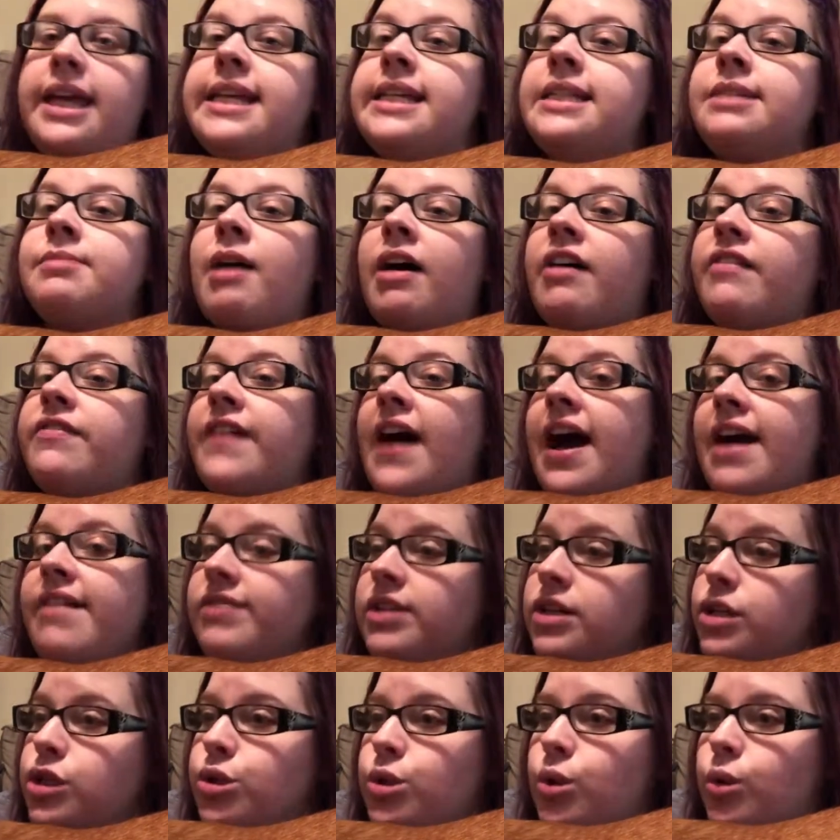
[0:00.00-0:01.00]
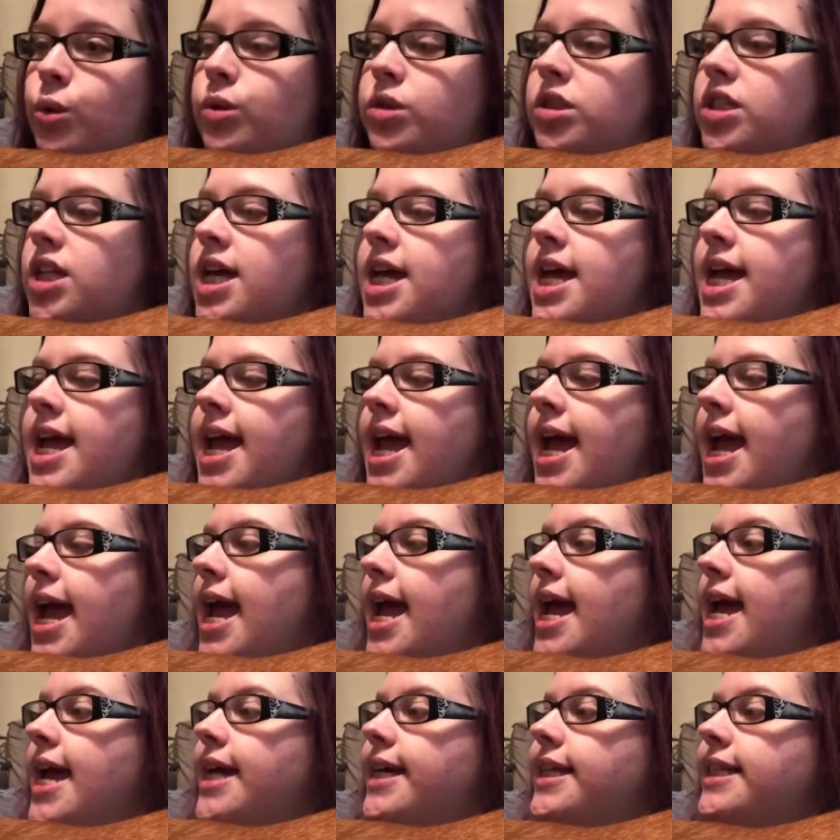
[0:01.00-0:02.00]
He's about 5 years old,
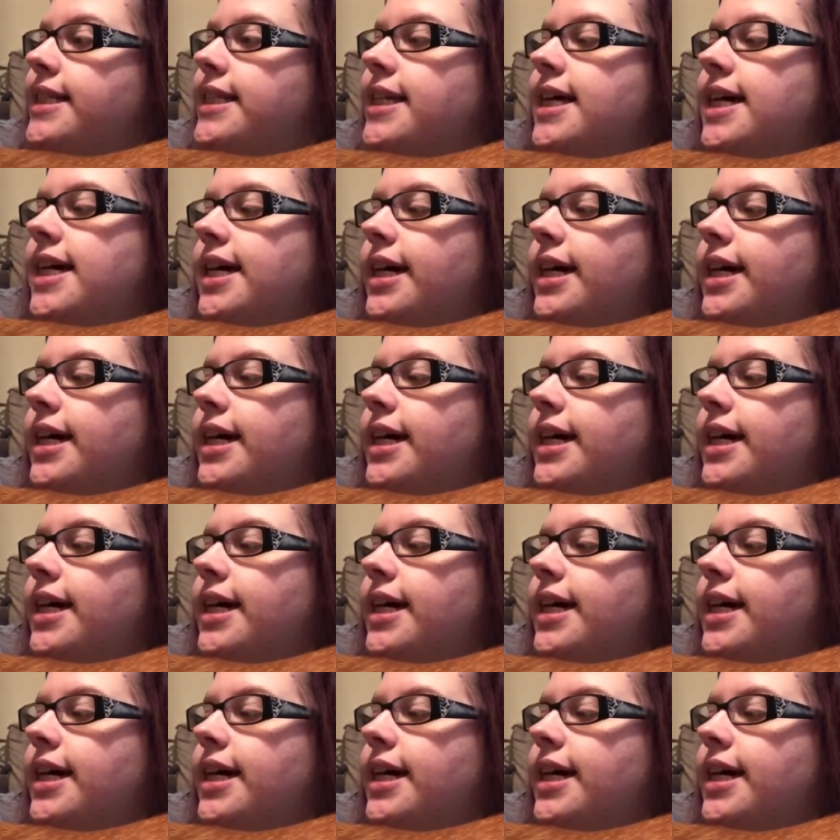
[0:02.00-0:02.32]
and